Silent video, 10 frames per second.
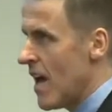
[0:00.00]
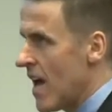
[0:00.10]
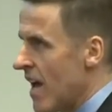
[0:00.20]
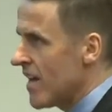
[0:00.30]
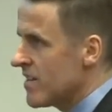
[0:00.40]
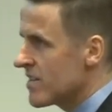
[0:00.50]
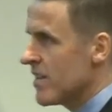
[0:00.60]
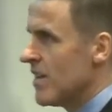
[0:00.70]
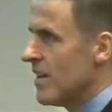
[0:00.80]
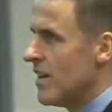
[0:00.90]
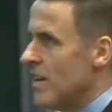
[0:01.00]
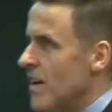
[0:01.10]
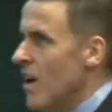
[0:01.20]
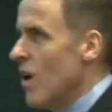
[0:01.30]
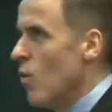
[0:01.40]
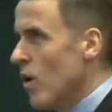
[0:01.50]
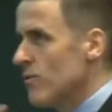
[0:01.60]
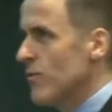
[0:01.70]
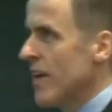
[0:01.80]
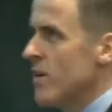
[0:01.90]
And what
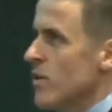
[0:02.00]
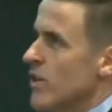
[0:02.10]
Veena and